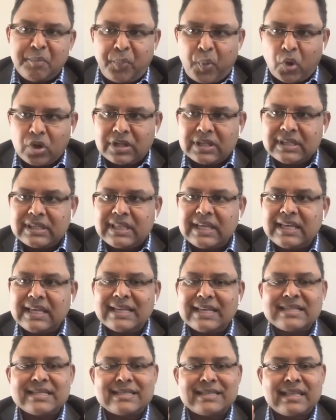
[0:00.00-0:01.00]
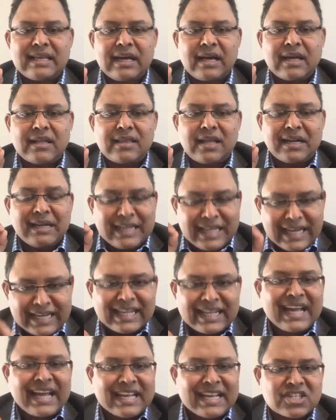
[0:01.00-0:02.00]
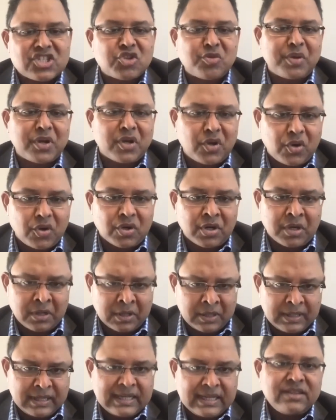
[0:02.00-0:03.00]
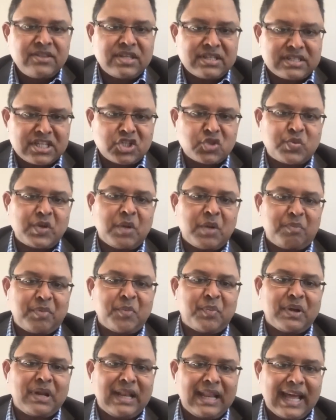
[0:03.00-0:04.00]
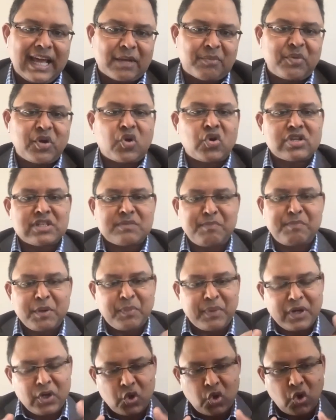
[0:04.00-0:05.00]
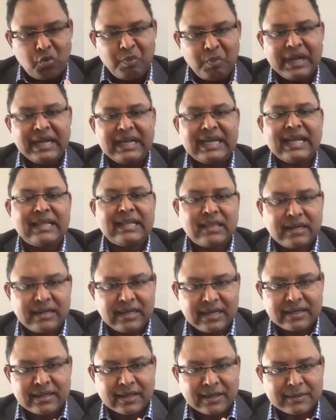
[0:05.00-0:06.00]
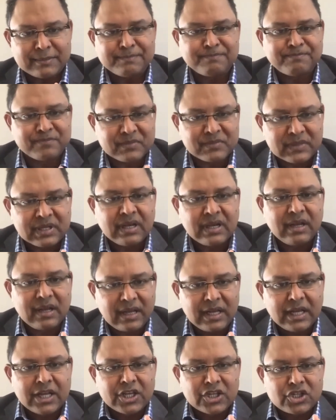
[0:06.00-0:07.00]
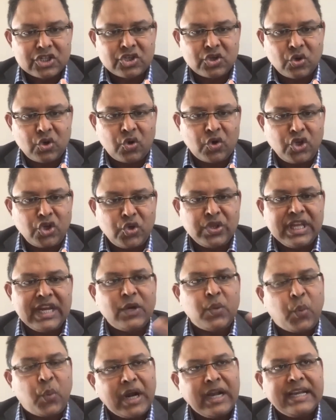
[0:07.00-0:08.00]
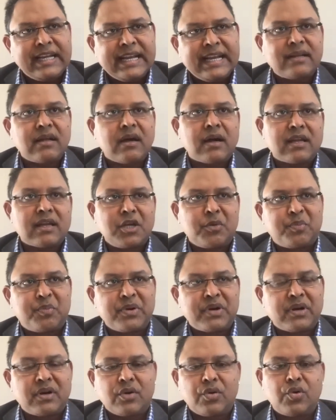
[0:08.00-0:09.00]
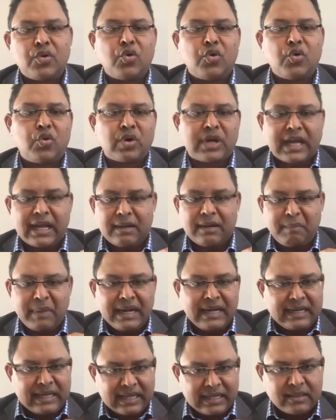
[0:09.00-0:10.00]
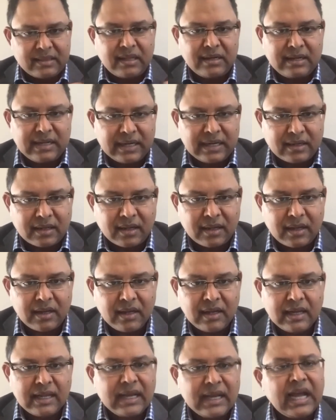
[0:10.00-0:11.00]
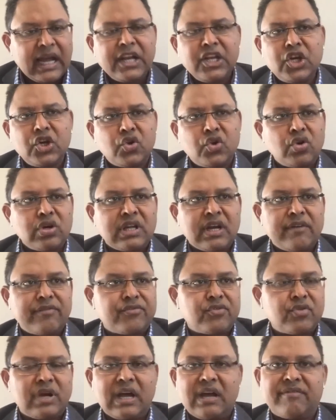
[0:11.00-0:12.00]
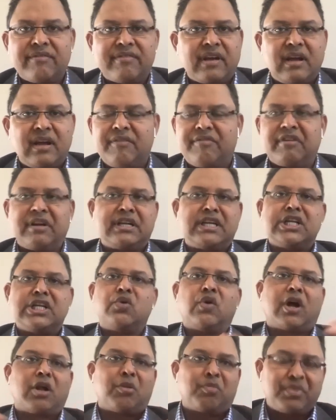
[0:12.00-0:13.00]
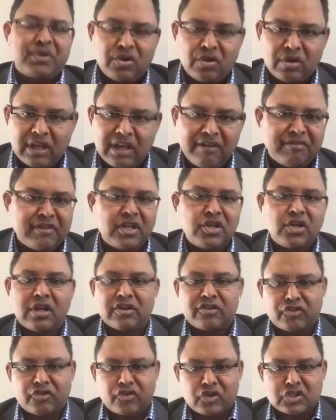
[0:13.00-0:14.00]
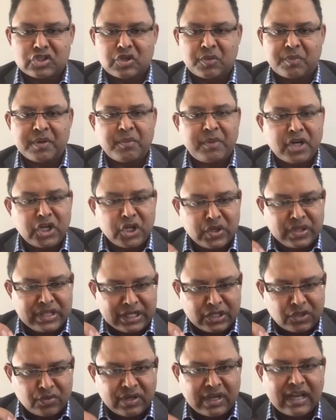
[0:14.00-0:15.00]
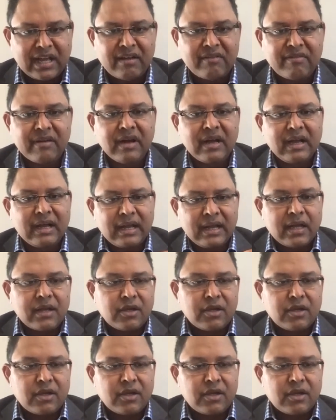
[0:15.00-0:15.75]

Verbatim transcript: the important thing is the the data has to be good this is where people lack because people don't maintain the data yes. so you need one data keeper who can maintain the data and you don't have to have every TURP or every ureteroscopy, but you need to have